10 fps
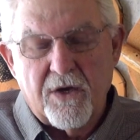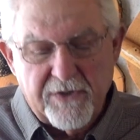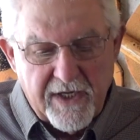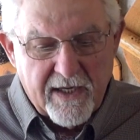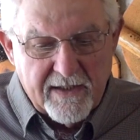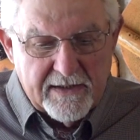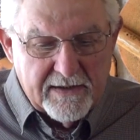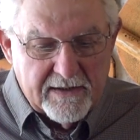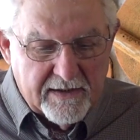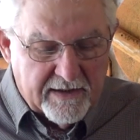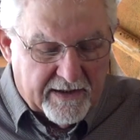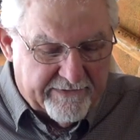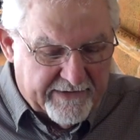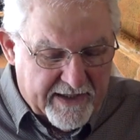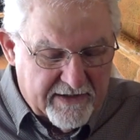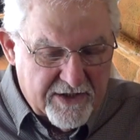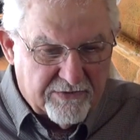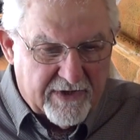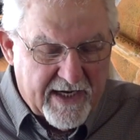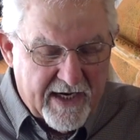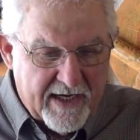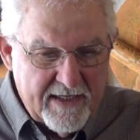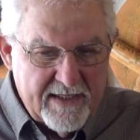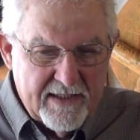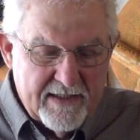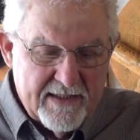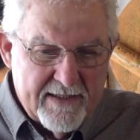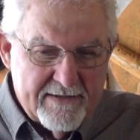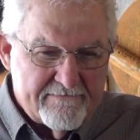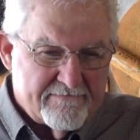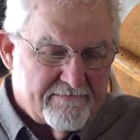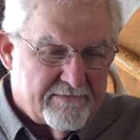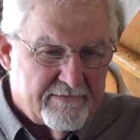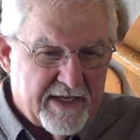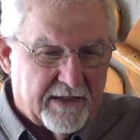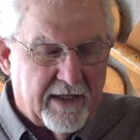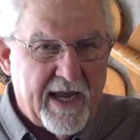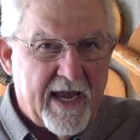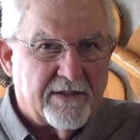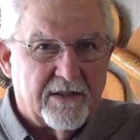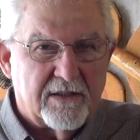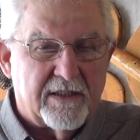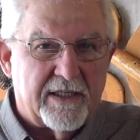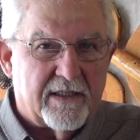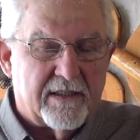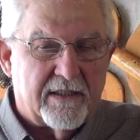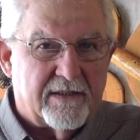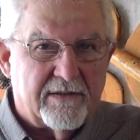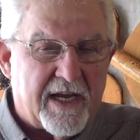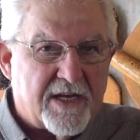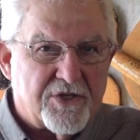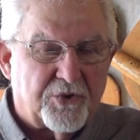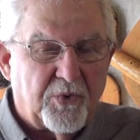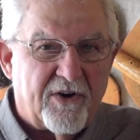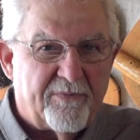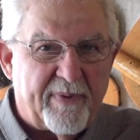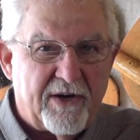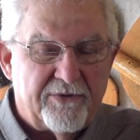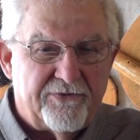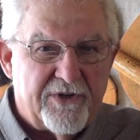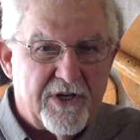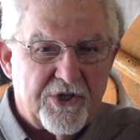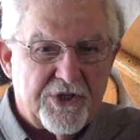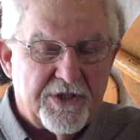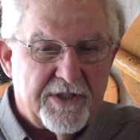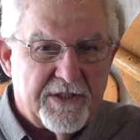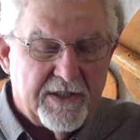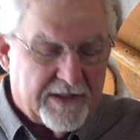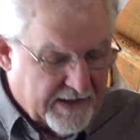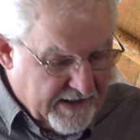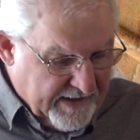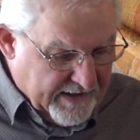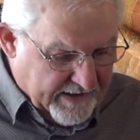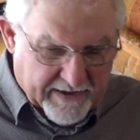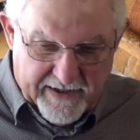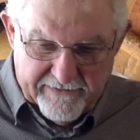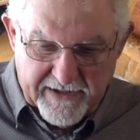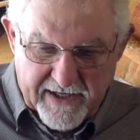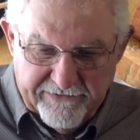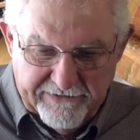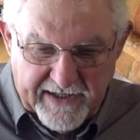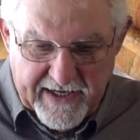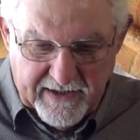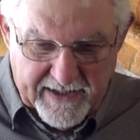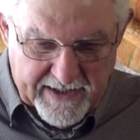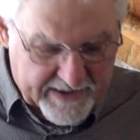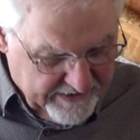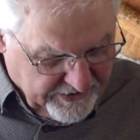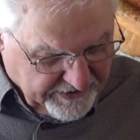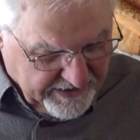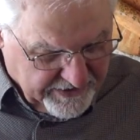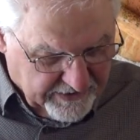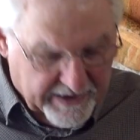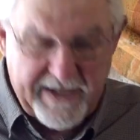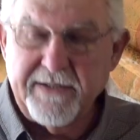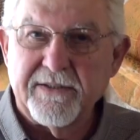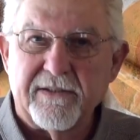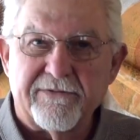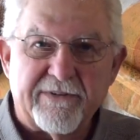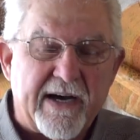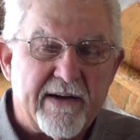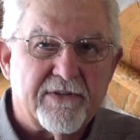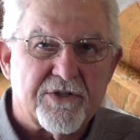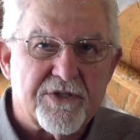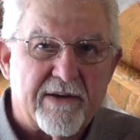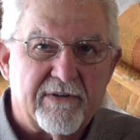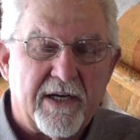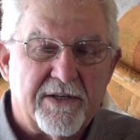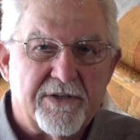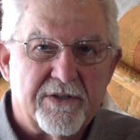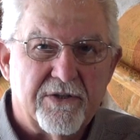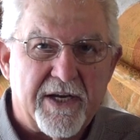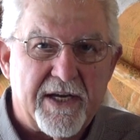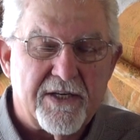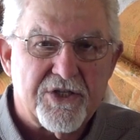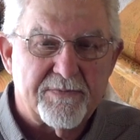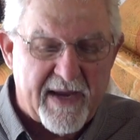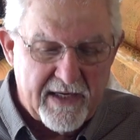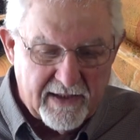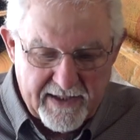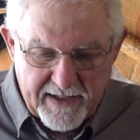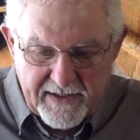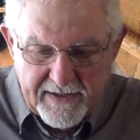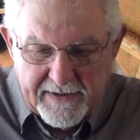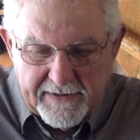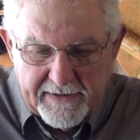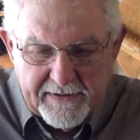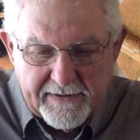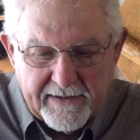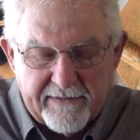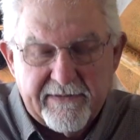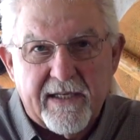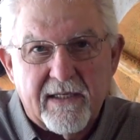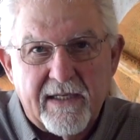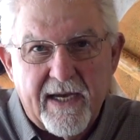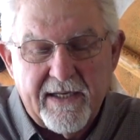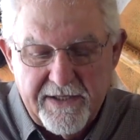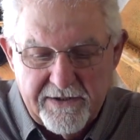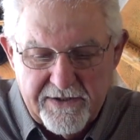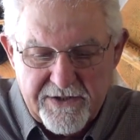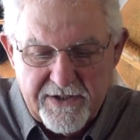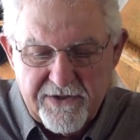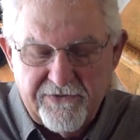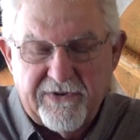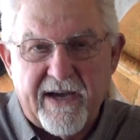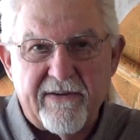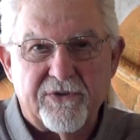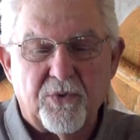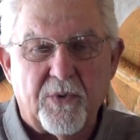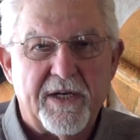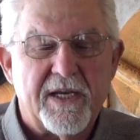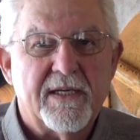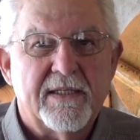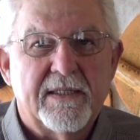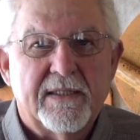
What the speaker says: okay, I've got this rod, it'll handle an 8 to 12 pound fish. I've got a fly line that says it'll handle a 500 to 700 grain Spey line. I've got a line here that says 520,